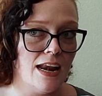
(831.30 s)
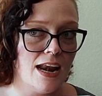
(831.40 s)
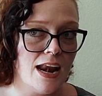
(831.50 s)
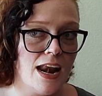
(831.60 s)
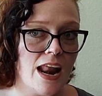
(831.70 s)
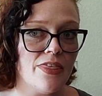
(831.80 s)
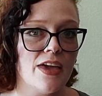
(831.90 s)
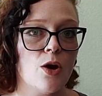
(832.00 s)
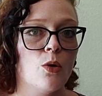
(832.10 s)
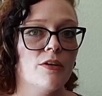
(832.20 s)

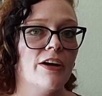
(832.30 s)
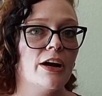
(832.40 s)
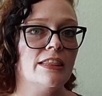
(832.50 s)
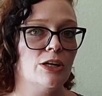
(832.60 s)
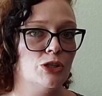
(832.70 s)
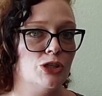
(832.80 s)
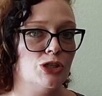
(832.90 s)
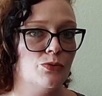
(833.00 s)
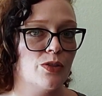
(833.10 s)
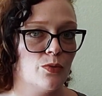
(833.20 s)
nothing or very little to
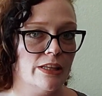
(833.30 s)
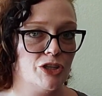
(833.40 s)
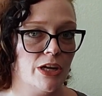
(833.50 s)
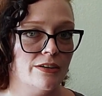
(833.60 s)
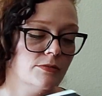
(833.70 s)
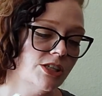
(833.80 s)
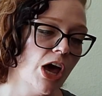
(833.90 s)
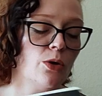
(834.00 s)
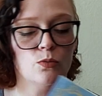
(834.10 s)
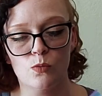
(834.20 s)
do with religion.
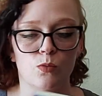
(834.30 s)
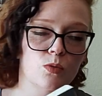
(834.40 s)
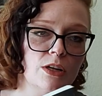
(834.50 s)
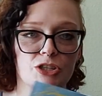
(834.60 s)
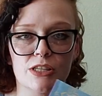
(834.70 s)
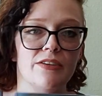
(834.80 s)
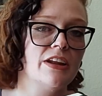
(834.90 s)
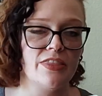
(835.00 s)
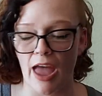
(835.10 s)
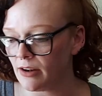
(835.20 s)
So we'll just leave it
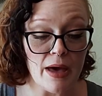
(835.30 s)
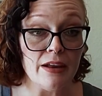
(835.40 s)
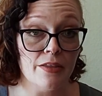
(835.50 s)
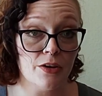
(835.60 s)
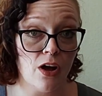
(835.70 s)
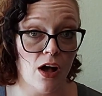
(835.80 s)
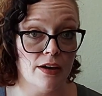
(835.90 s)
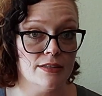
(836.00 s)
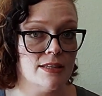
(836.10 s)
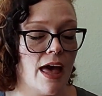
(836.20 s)
at that. Another con
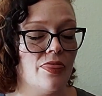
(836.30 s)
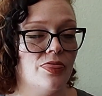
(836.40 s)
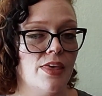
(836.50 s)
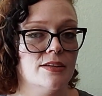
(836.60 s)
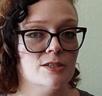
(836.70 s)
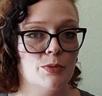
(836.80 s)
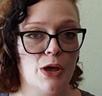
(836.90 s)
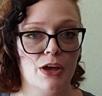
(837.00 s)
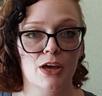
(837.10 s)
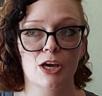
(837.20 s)
is that this
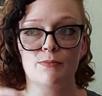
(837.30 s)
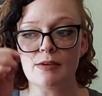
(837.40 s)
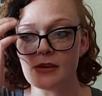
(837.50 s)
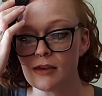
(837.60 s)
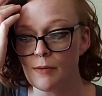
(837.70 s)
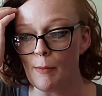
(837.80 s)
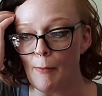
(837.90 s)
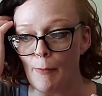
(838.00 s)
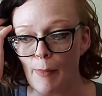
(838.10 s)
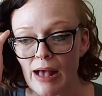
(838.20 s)
book could be
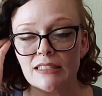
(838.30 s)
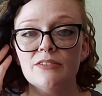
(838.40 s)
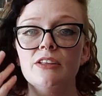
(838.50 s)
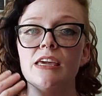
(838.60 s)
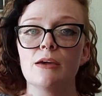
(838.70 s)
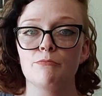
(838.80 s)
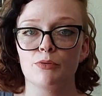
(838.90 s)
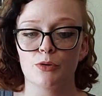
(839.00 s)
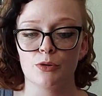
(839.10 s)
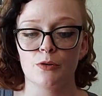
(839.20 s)
massively
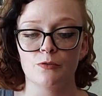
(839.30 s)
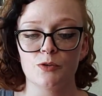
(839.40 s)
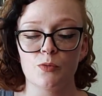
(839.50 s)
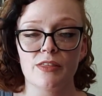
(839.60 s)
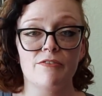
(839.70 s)
improved with a